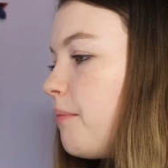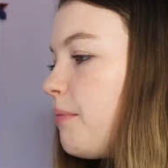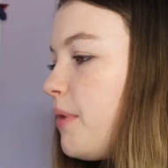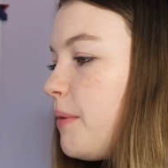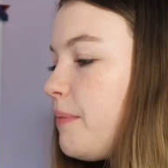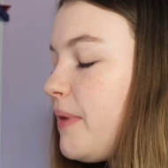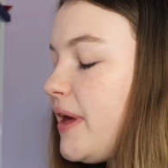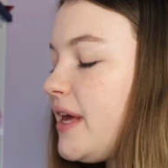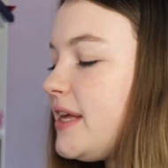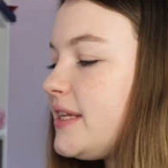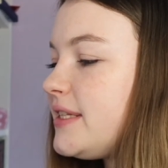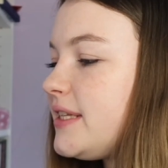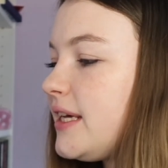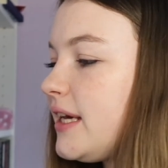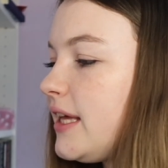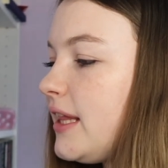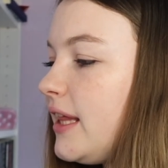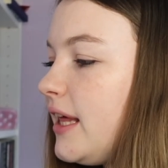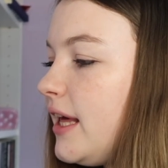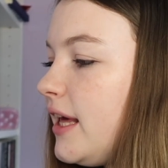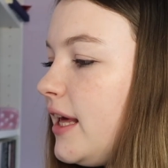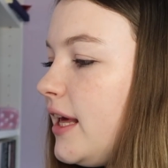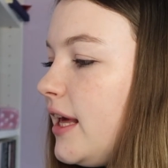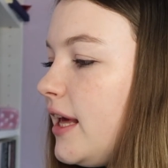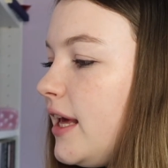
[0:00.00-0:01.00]
but
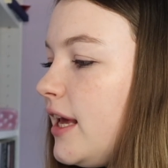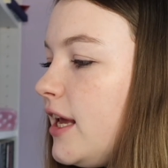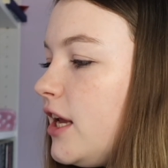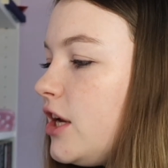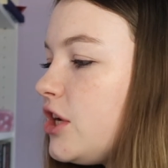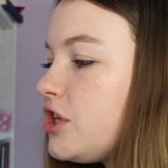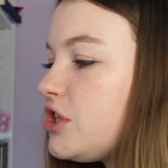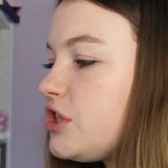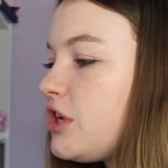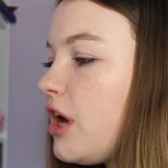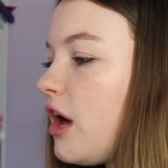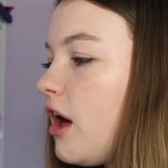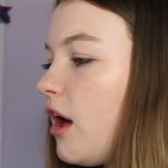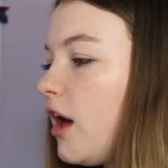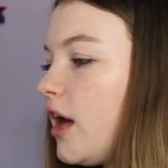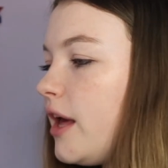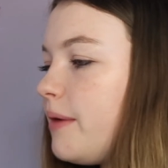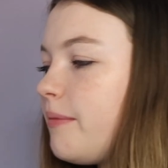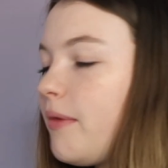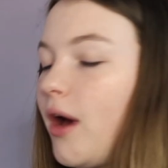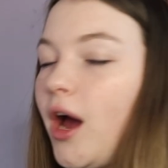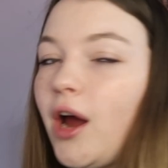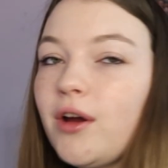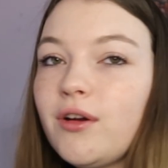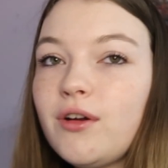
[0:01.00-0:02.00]
basically each
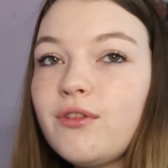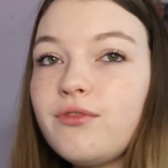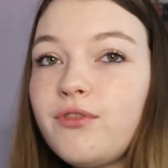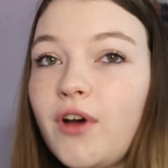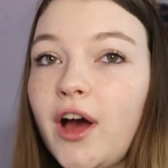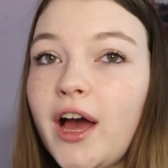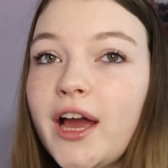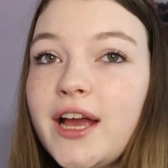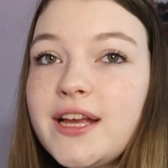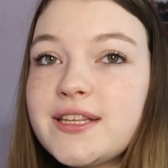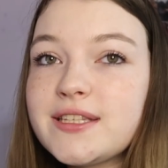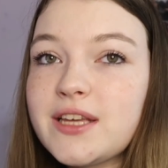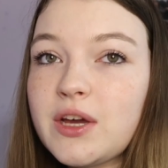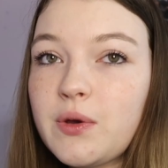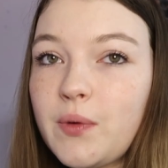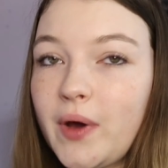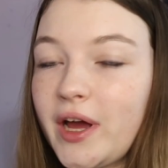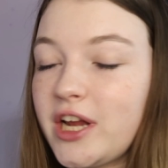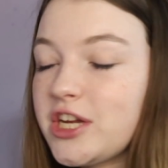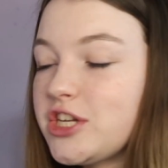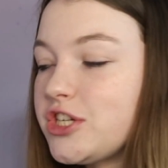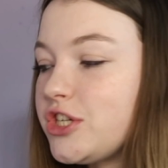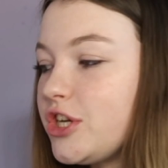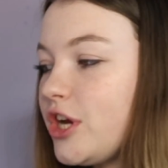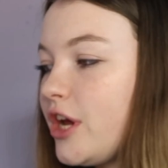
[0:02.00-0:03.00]
time I revise a
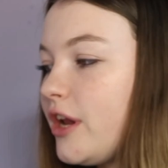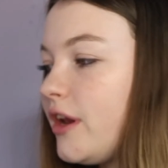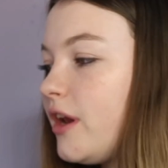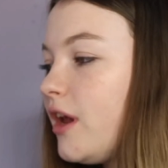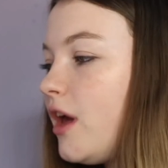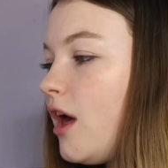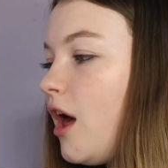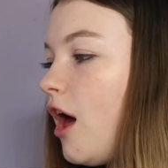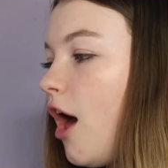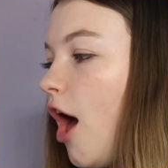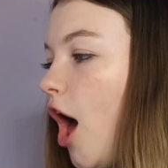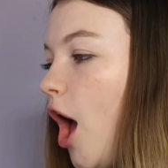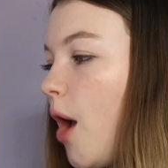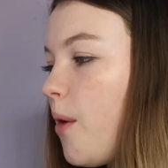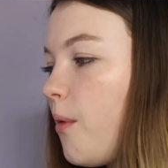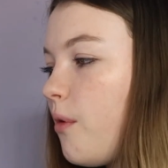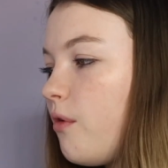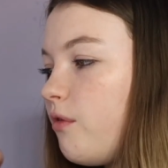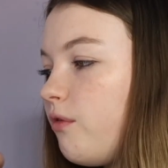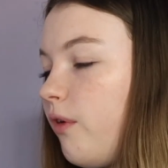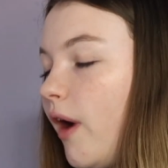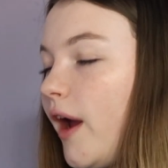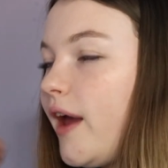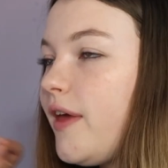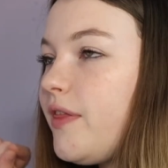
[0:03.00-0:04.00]
question, I
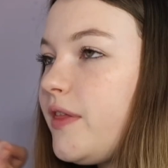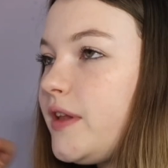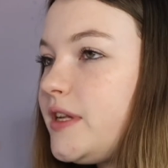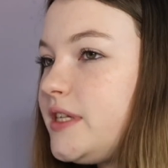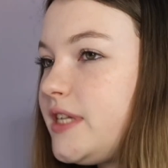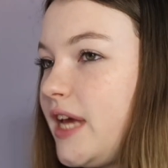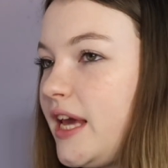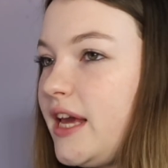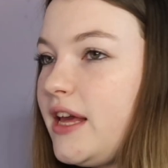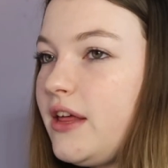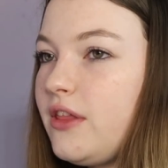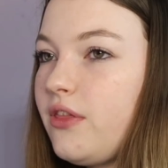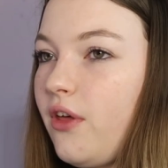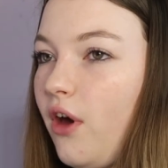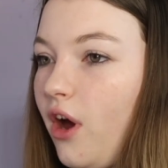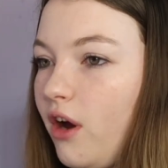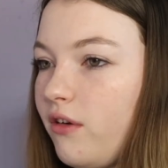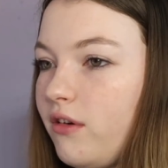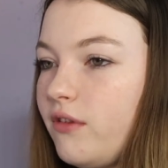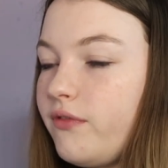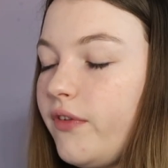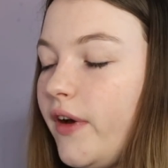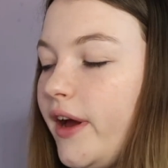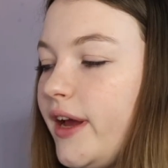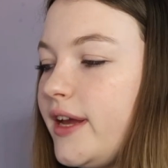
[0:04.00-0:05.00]
will write the date that I
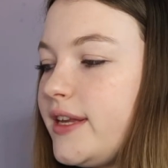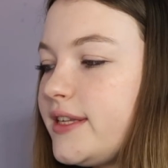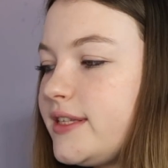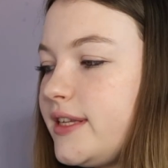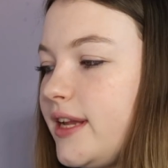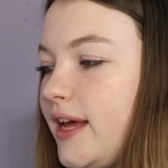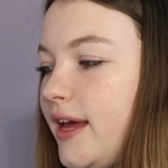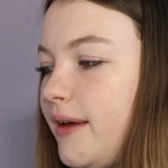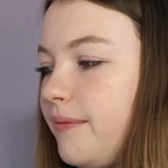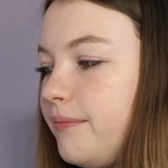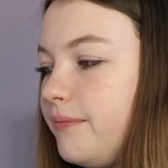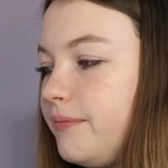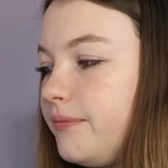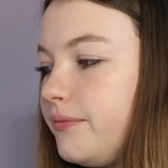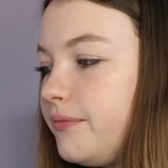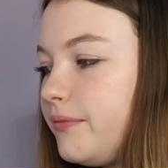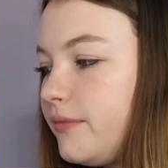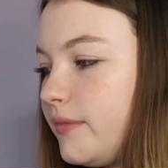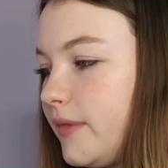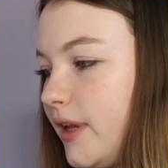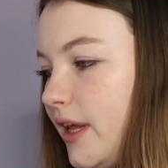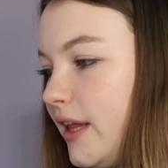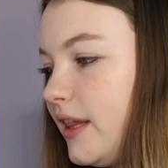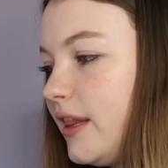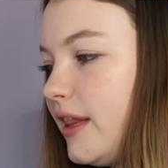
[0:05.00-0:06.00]
revised it
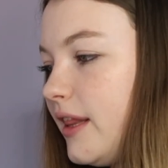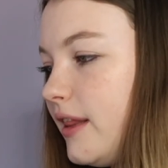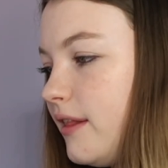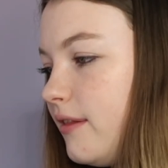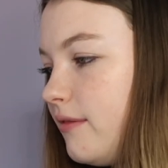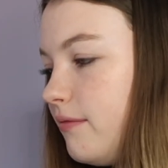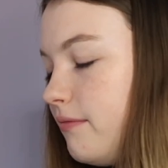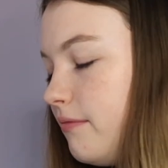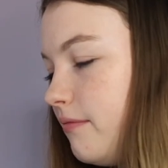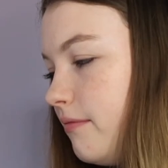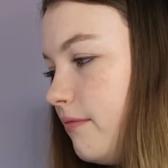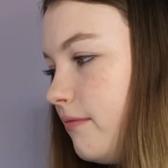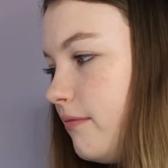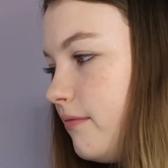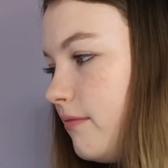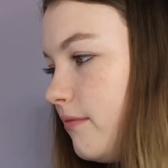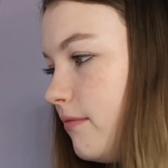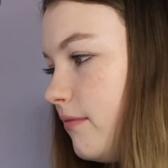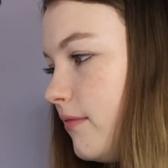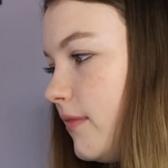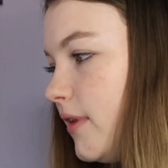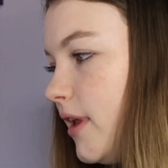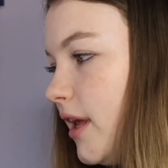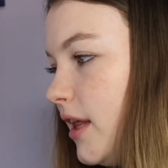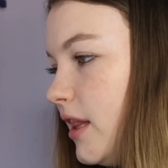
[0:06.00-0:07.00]
in
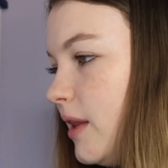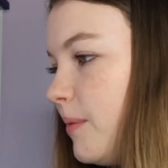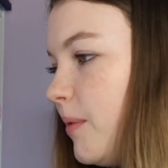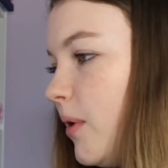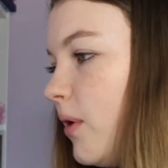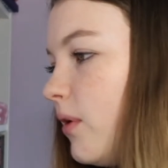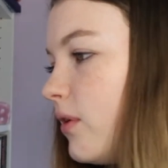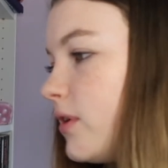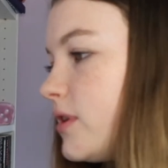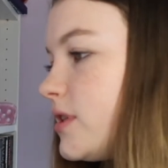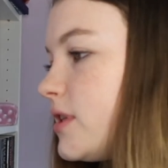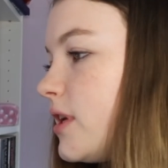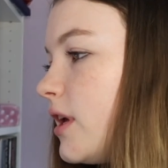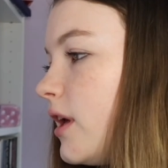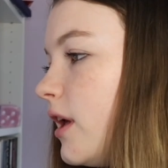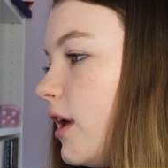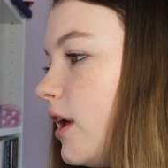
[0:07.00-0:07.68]
the box.